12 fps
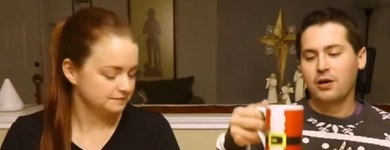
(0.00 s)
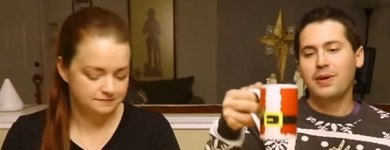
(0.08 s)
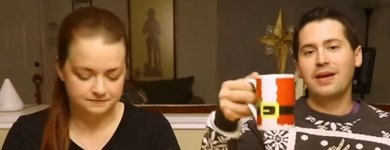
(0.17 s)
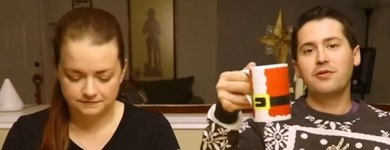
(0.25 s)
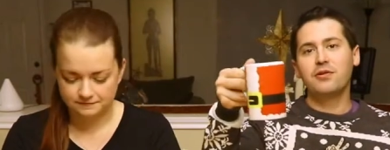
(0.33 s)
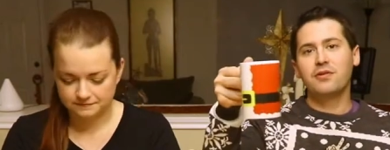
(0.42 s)
Speaker 1: we
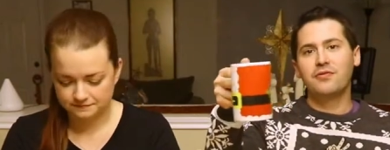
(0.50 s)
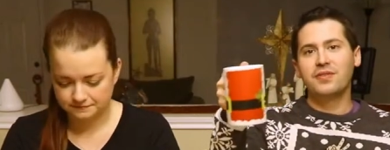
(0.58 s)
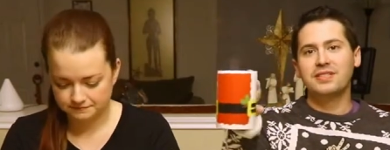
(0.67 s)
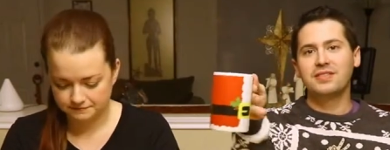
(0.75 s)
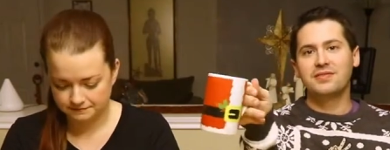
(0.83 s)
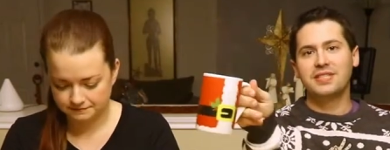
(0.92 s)
have our
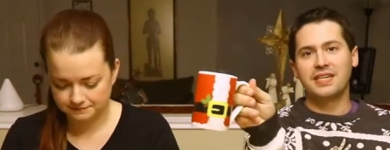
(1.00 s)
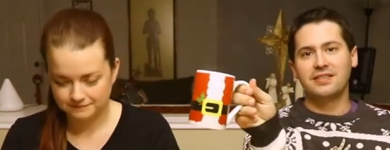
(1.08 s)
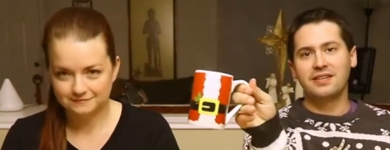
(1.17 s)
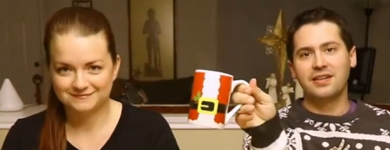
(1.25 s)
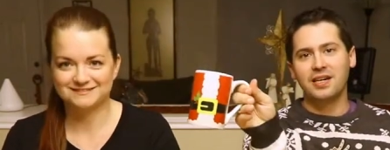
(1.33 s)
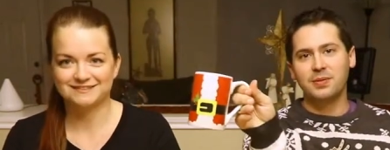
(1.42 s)
festive
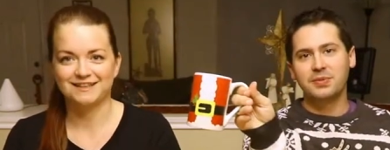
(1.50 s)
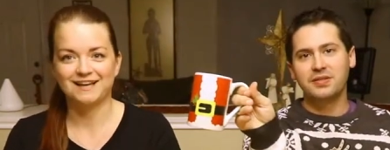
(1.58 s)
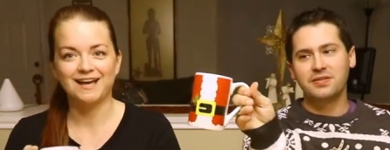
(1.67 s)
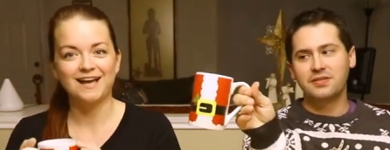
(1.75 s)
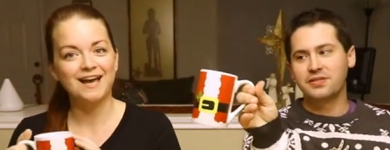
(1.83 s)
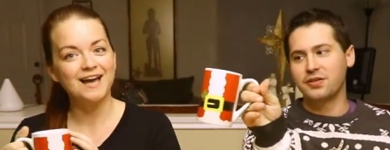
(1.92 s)
Santa cups,
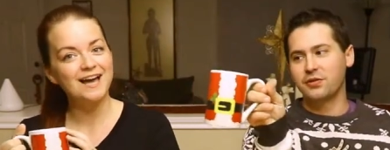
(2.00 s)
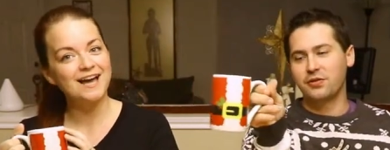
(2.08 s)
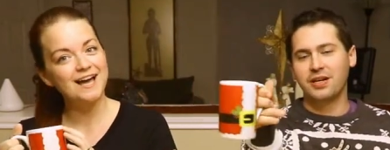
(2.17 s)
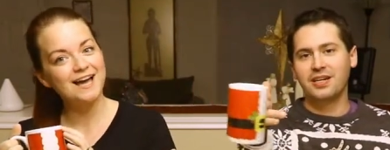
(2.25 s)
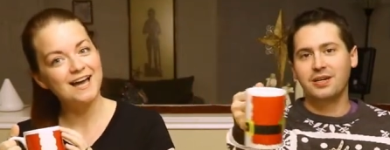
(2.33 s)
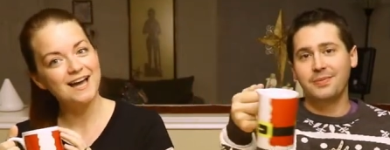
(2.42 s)
so you're
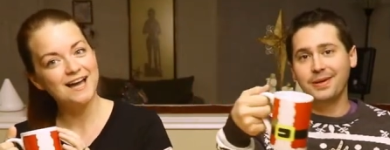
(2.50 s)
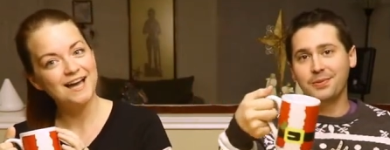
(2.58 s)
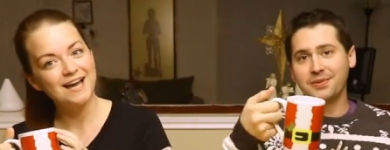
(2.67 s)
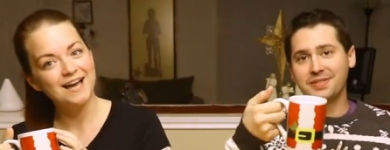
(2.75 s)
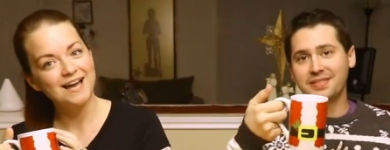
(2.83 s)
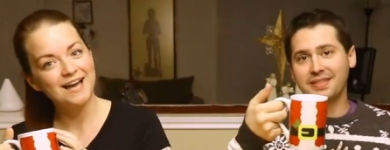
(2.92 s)
not going to be able
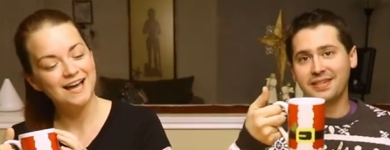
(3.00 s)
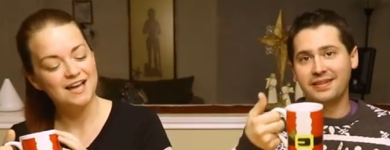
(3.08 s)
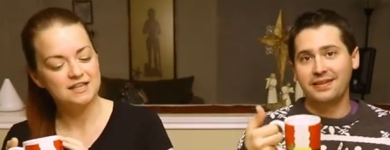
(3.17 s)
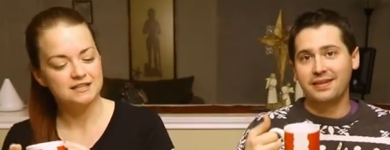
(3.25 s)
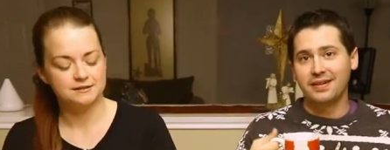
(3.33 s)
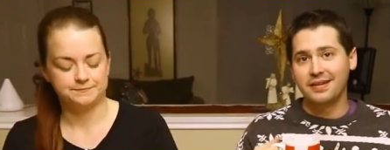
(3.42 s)
to
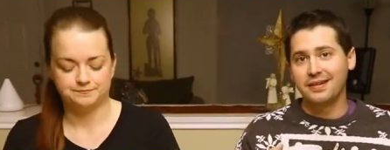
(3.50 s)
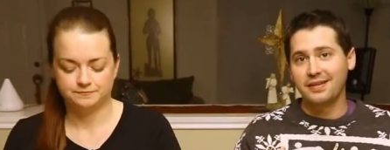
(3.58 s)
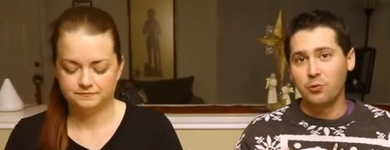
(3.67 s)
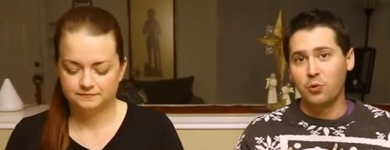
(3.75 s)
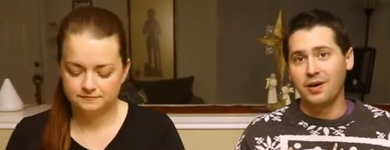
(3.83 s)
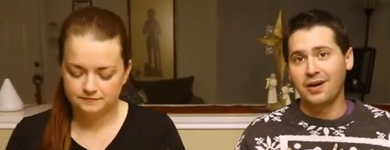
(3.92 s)
see the
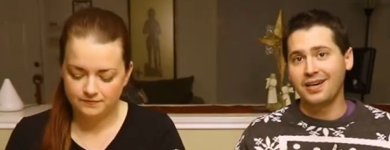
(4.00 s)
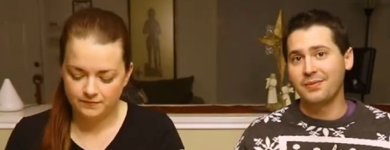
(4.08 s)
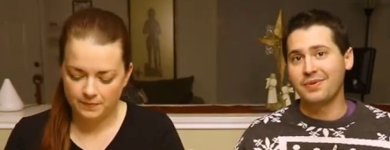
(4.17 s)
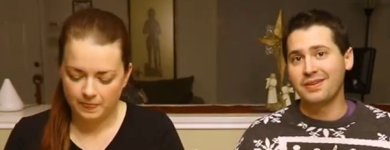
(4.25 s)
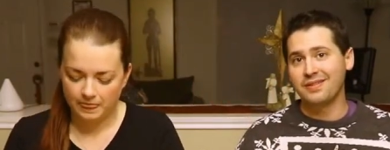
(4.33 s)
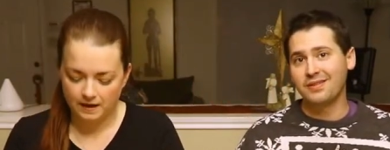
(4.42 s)
wine,
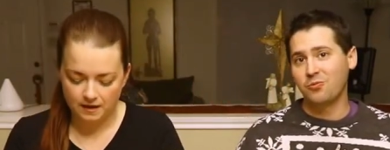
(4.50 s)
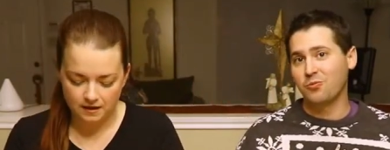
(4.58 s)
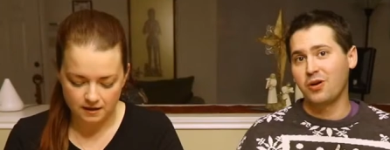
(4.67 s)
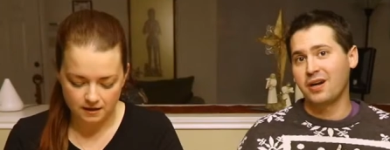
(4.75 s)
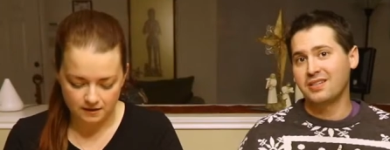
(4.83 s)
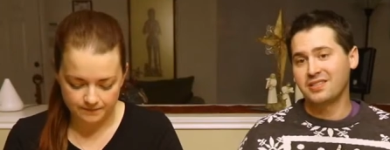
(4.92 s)
but the
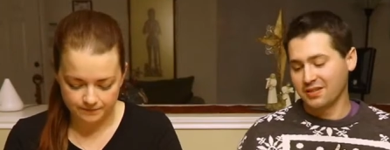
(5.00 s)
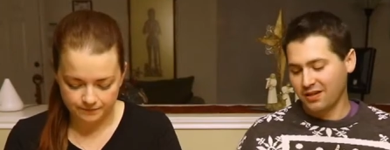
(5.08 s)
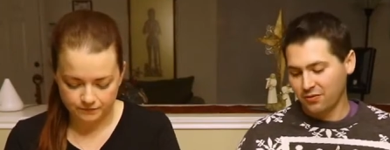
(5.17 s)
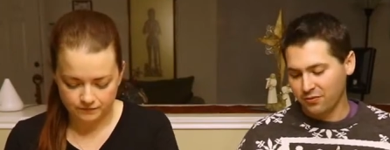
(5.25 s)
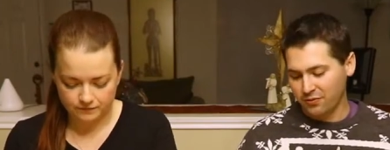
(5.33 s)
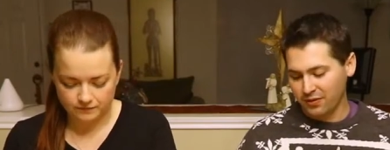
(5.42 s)
wine's
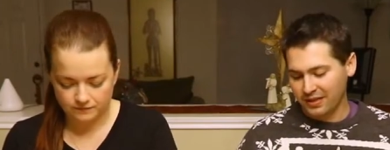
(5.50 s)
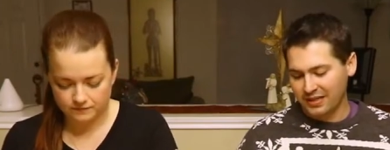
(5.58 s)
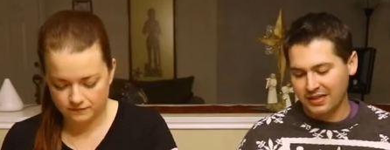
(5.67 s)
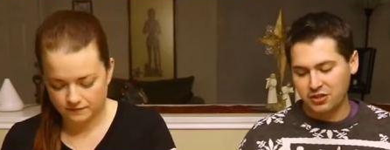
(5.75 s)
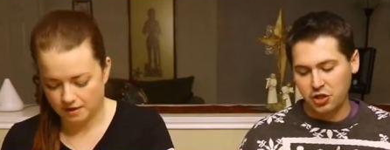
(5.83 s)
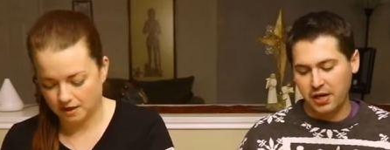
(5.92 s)
color really
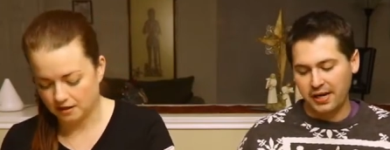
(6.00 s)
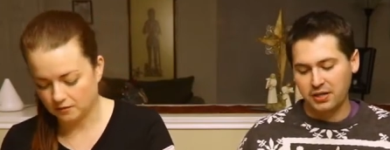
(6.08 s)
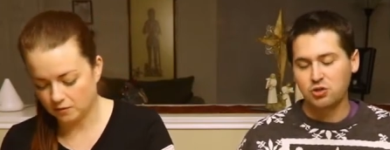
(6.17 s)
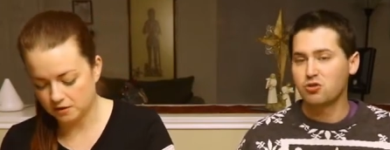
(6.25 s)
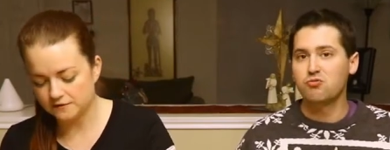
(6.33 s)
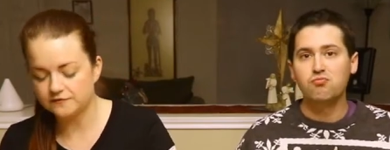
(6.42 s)
didn't change.
Speaker 2: Yeah, in the
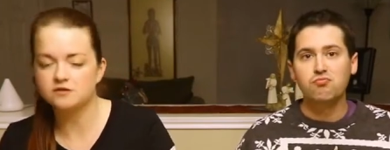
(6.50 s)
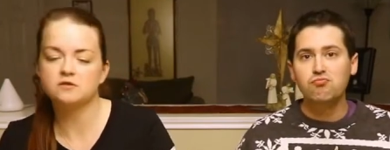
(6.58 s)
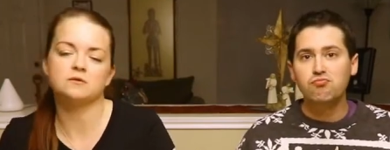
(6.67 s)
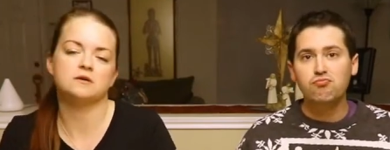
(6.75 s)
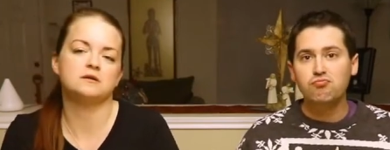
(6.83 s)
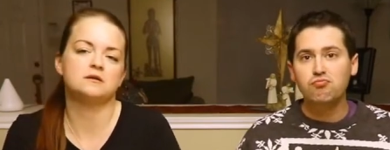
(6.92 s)
words of
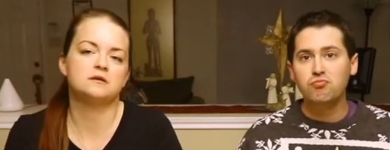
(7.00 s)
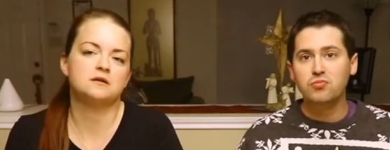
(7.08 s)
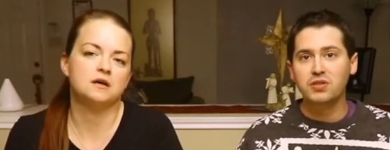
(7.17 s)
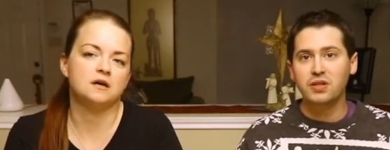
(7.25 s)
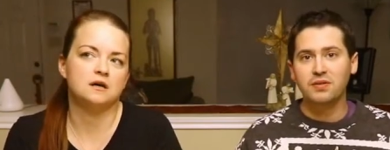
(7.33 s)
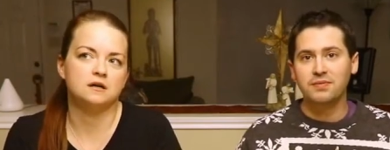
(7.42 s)
Stuart,
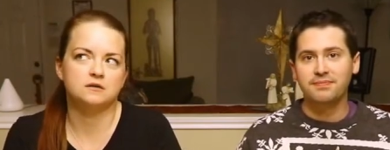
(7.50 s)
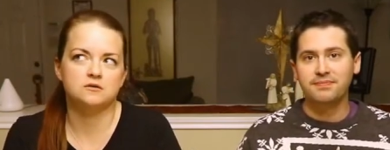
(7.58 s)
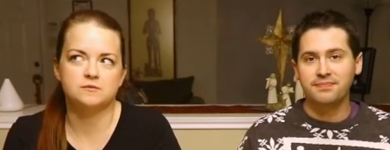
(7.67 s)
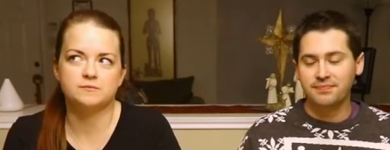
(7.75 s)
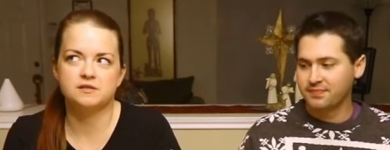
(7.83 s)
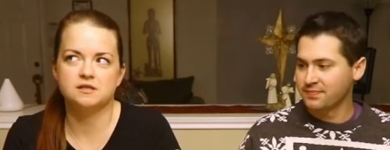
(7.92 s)
so. uh,
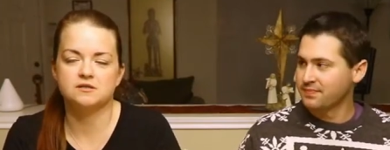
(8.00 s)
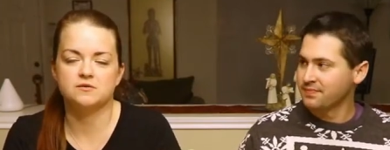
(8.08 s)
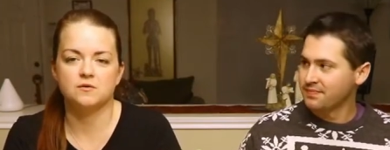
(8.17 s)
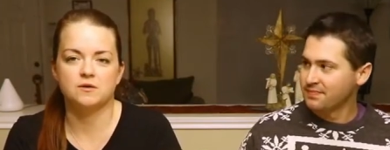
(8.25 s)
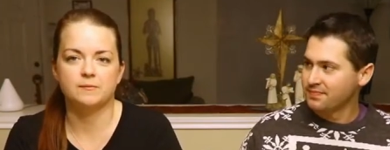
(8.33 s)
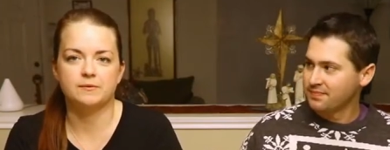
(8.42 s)
Christmas was
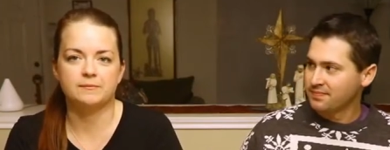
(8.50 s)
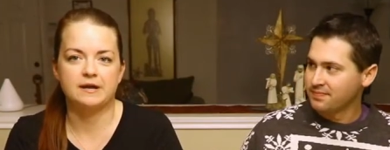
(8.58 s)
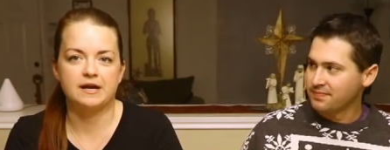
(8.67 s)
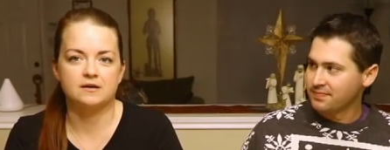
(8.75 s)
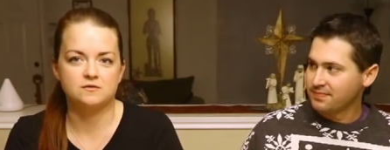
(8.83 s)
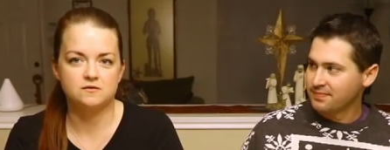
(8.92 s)
thrown up in my
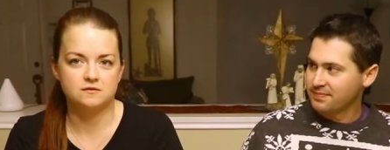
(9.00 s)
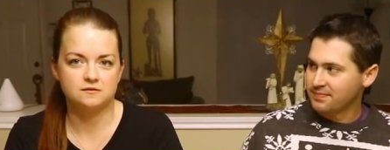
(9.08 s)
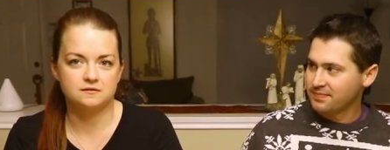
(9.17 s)
house,